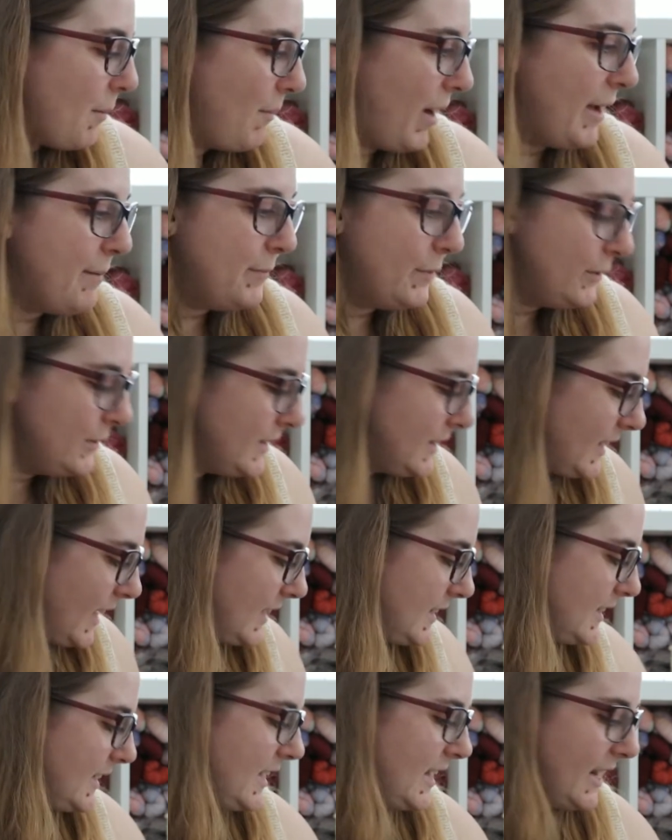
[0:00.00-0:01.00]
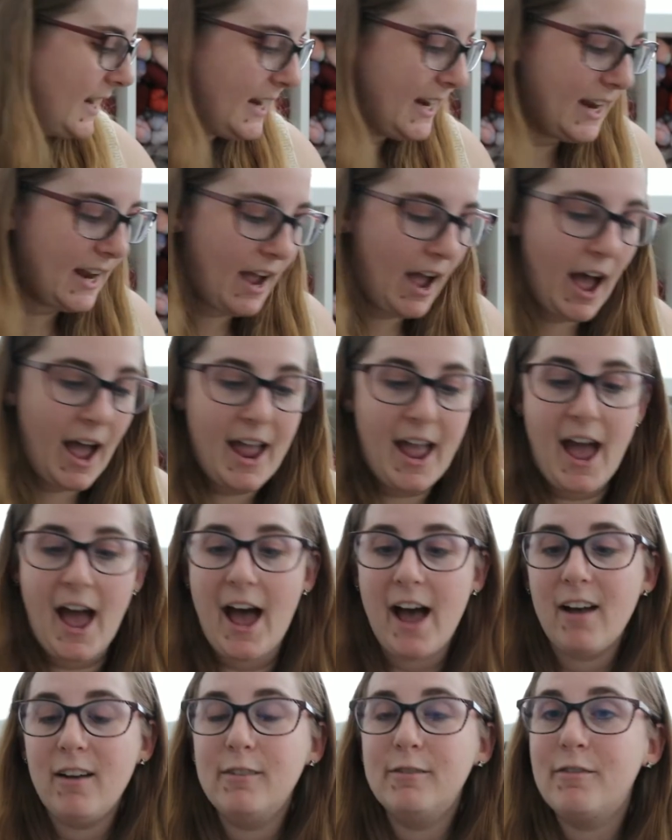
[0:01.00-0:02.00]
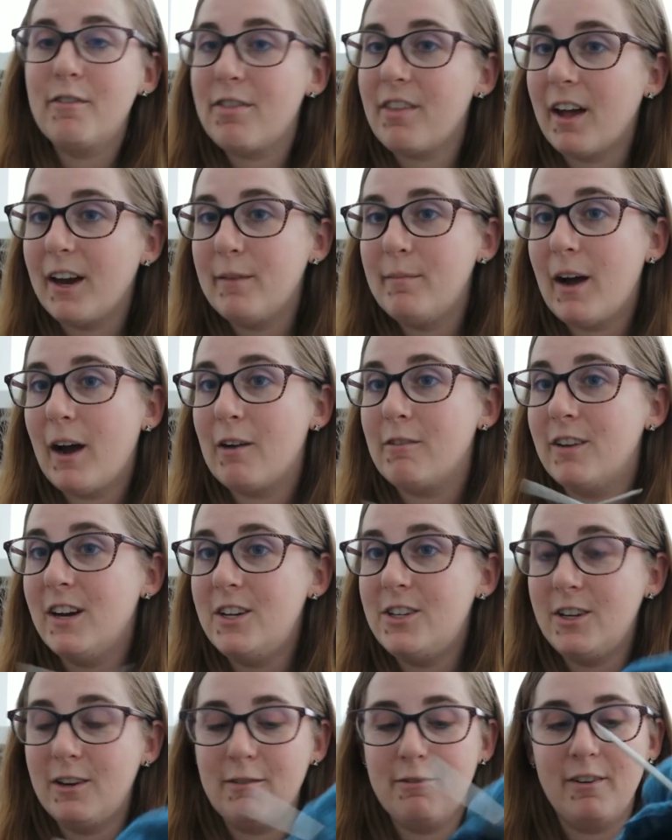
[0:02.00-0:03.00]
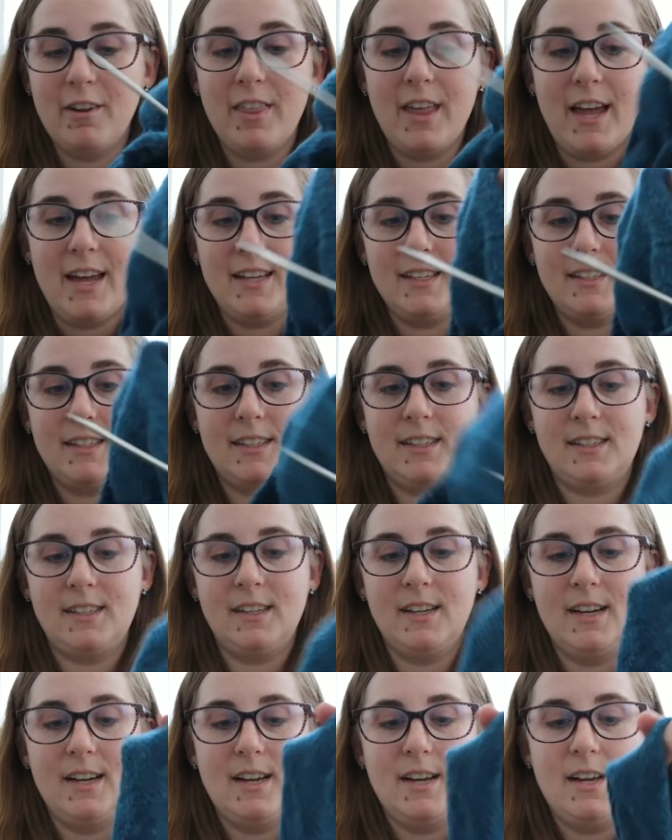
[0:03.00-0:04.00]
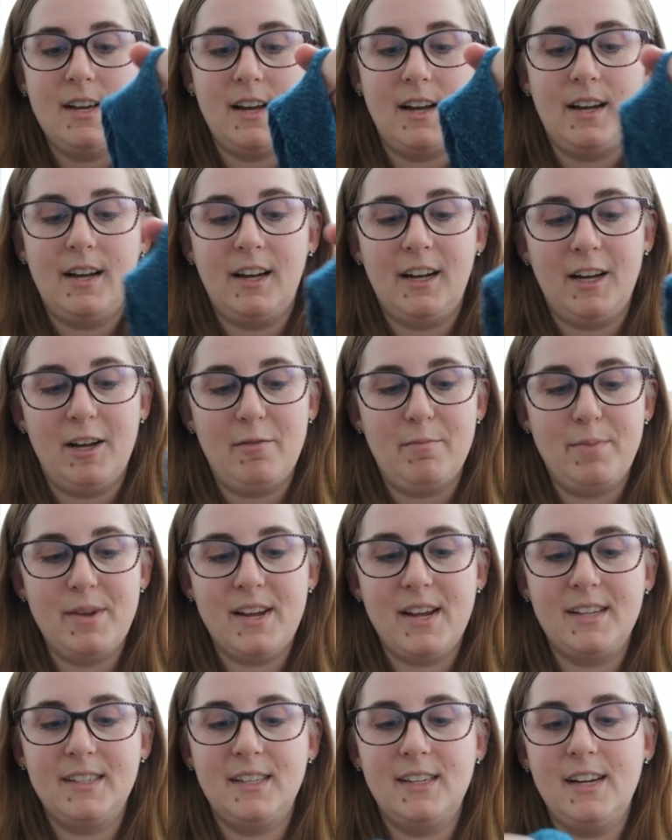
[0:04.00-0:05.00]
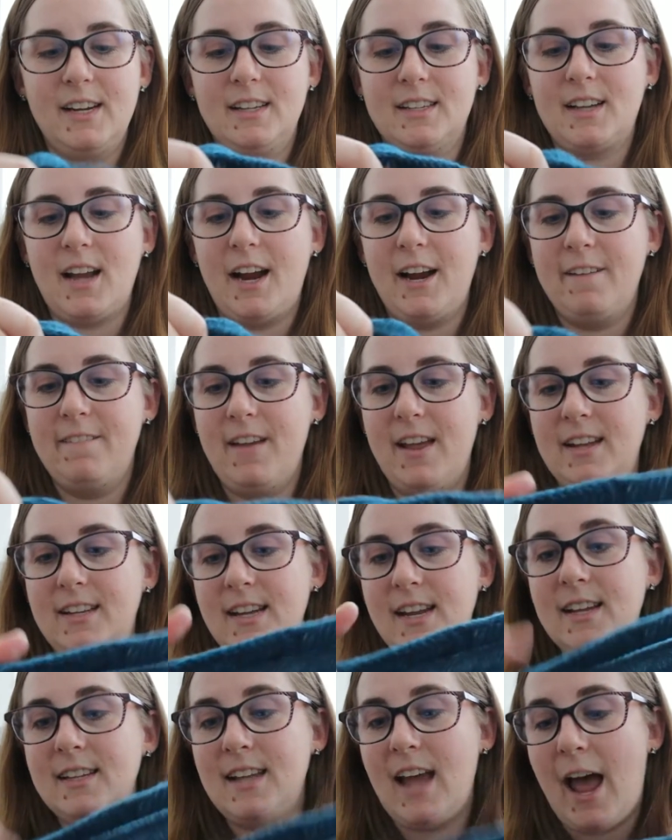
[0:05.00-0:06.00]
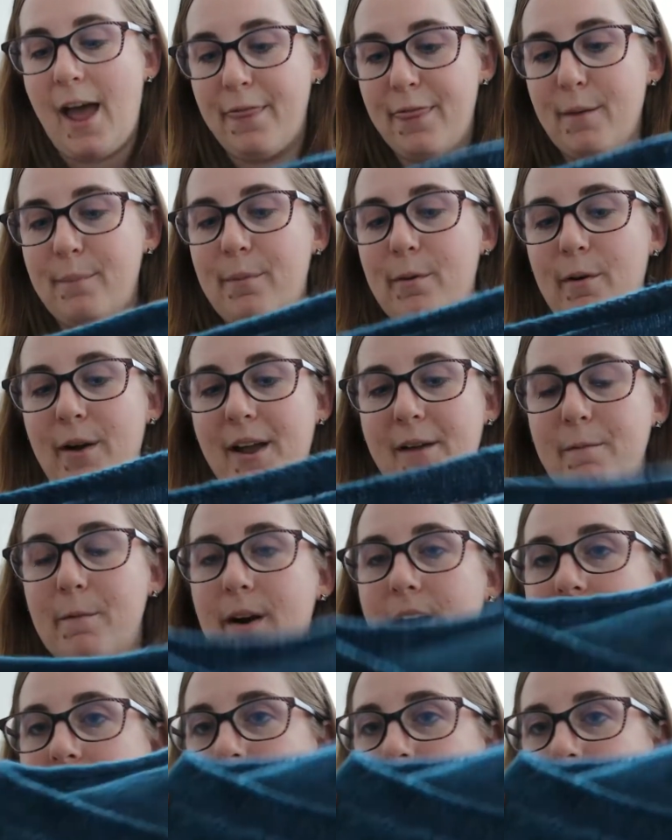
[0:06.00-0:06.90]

my moonset tee. I have thought about reaching for this um, because it is kind of, it is at the point where